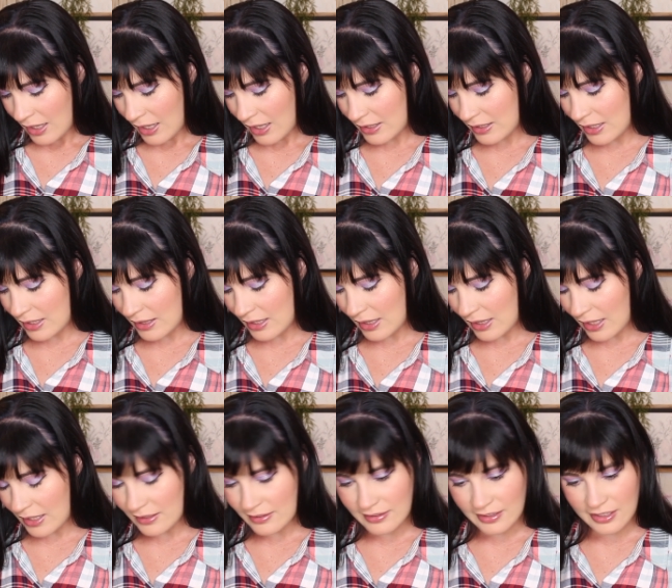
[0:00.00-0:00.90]
And then the
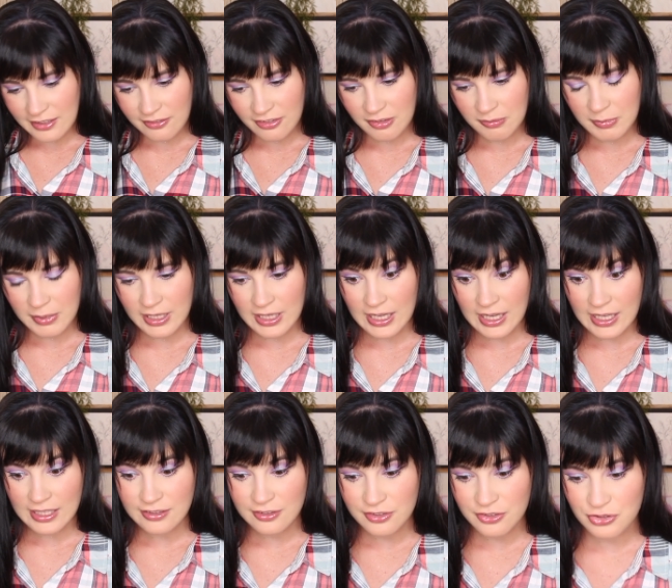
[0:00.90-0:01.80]
last thing from my
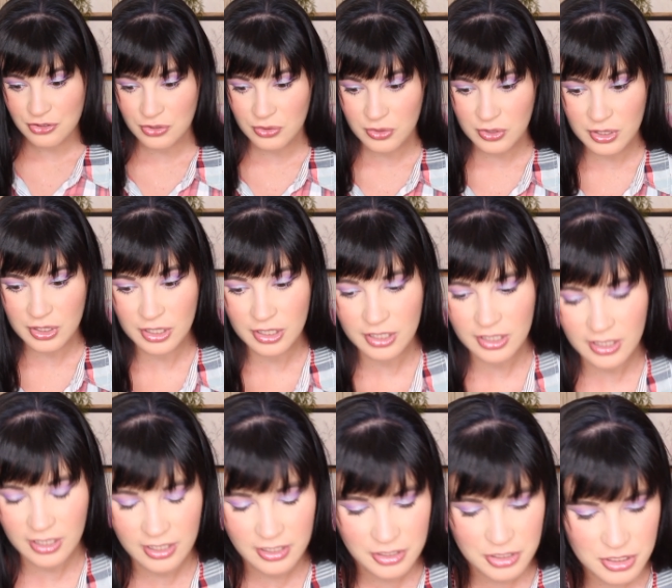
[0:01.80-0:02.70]

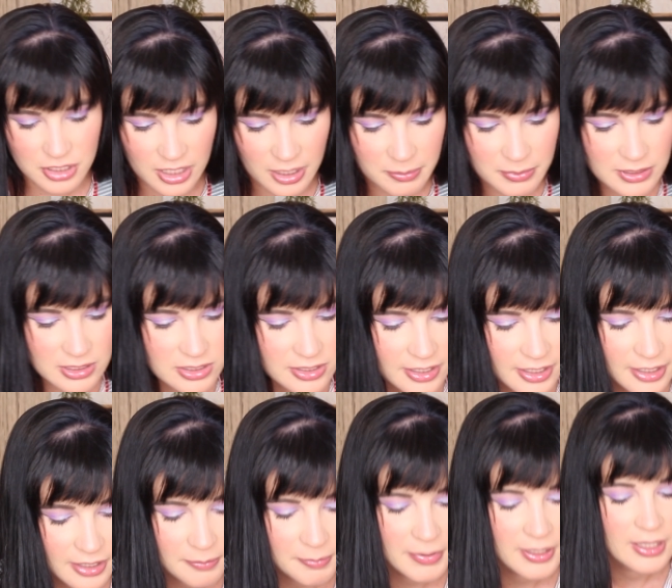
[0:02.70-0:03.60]
in-store shopping
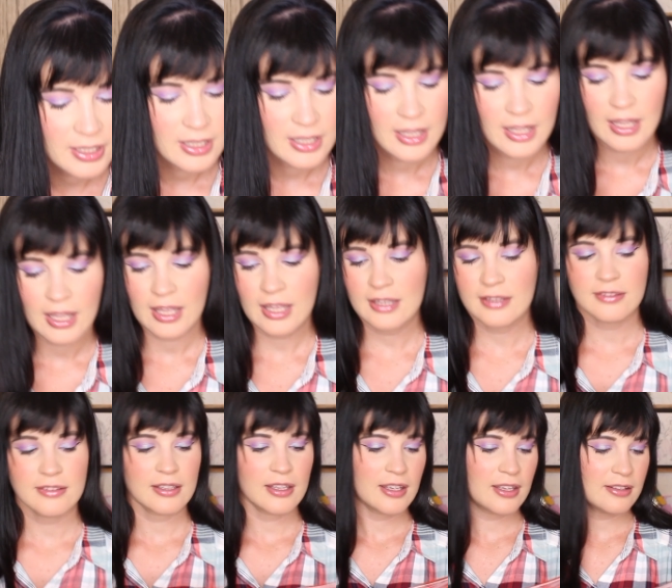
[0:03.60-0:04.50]
check
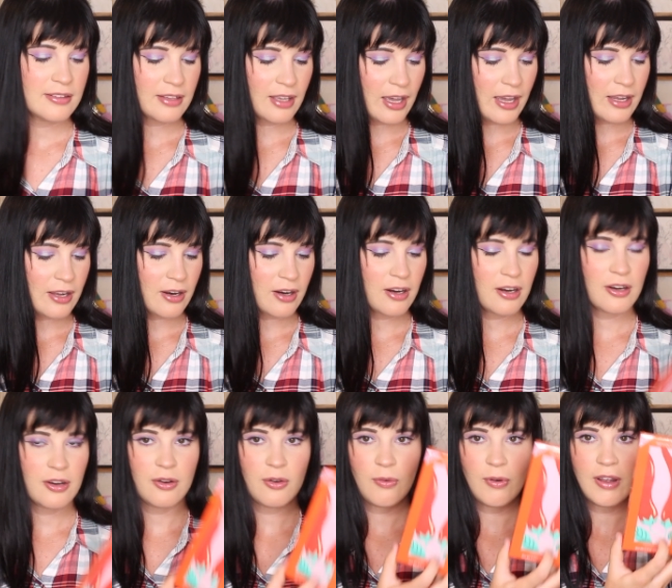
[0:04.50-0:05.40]
is this
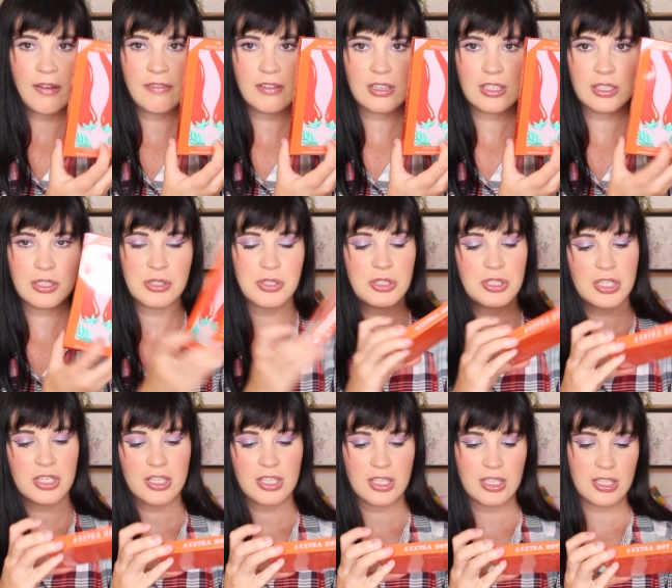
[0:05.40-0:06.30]
iHeart
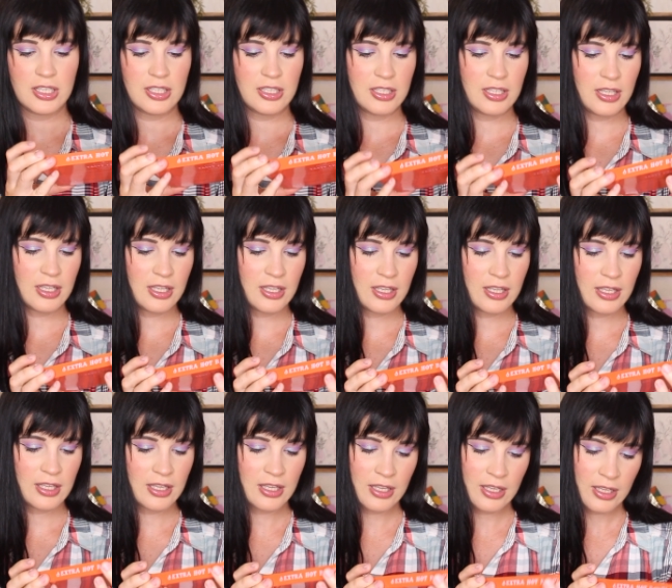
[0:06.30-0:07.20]
Revolution.
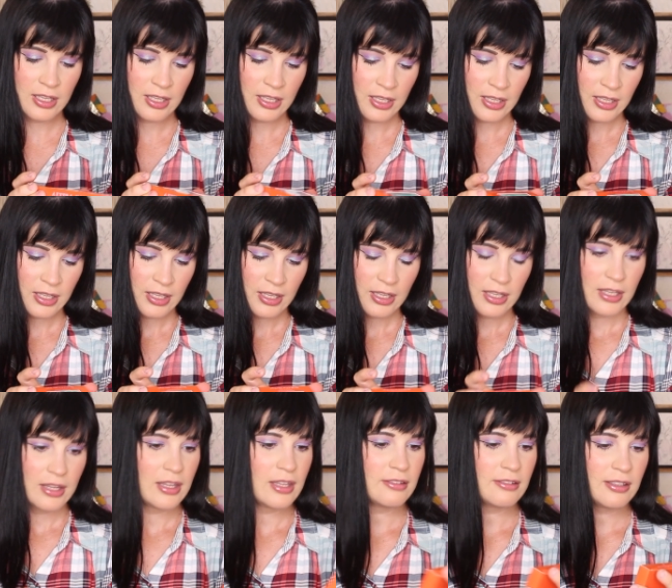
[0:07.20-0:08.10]

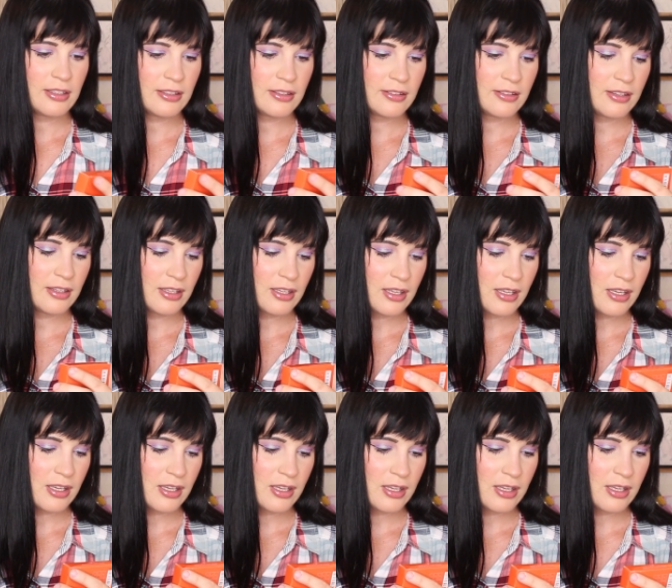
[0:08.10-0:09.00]
This is
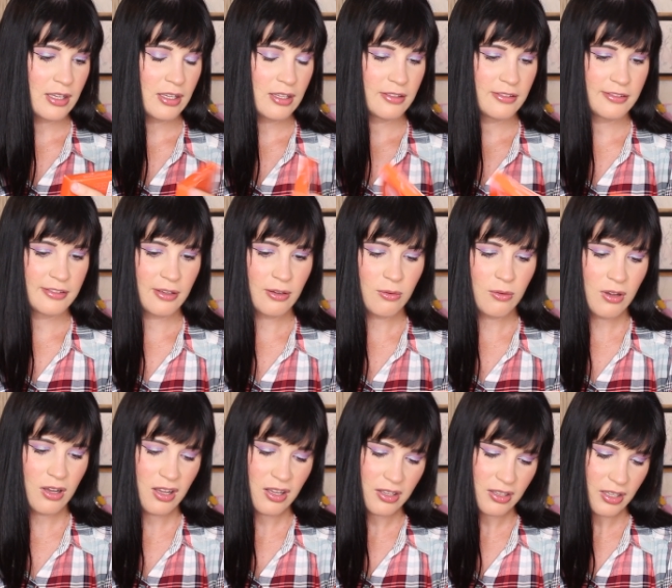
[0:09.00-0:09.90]
the So
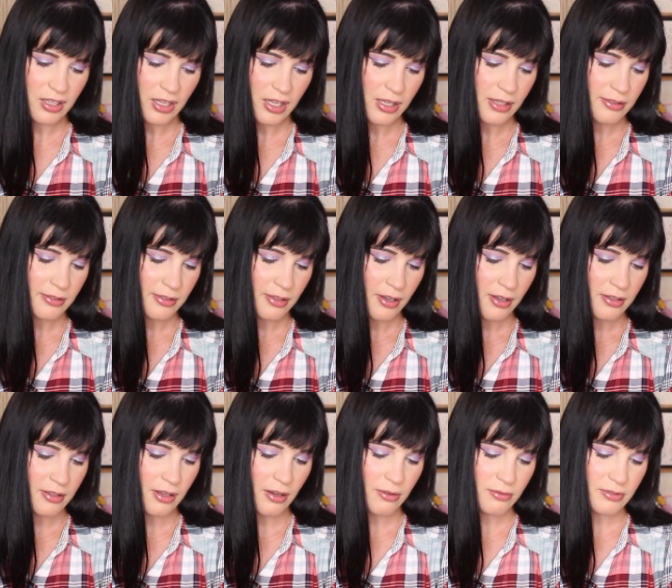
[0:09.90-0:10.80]
Hot, I guess?
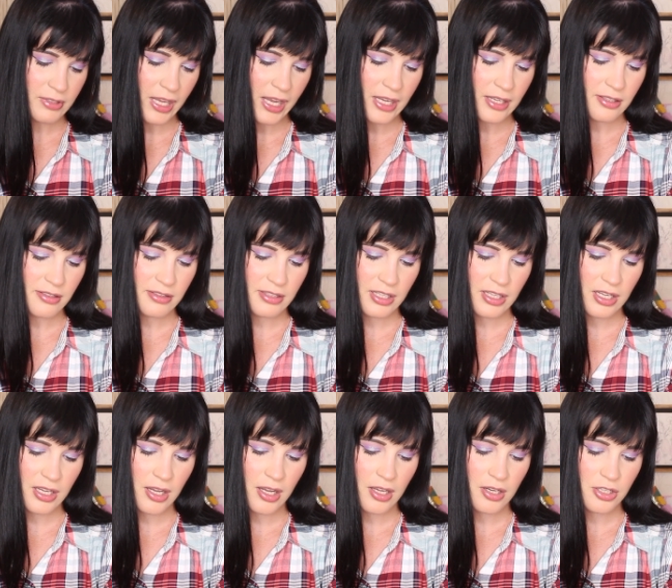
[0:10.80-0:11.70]
No,
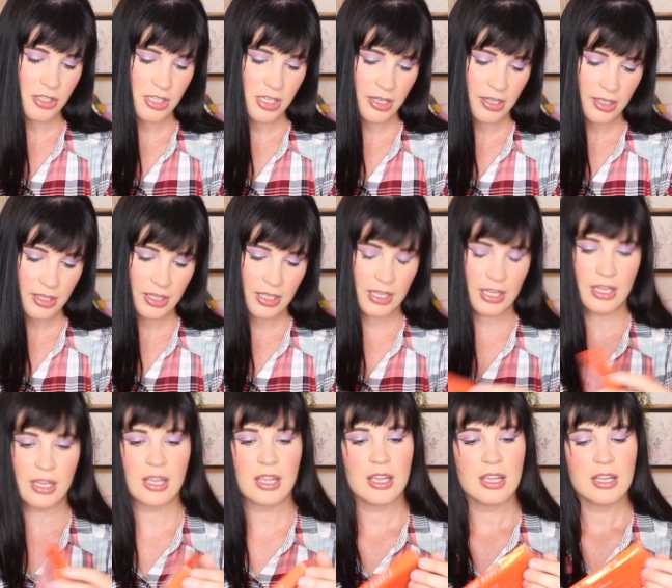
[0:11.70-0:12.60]
Tasty
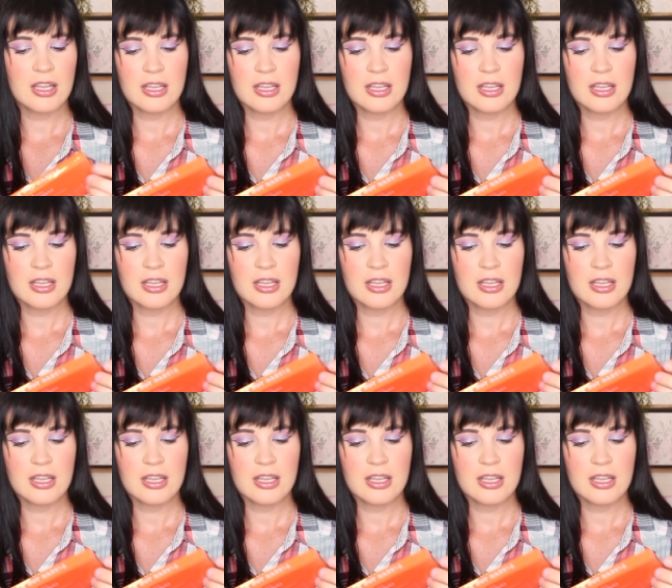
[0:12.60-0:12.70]
Chili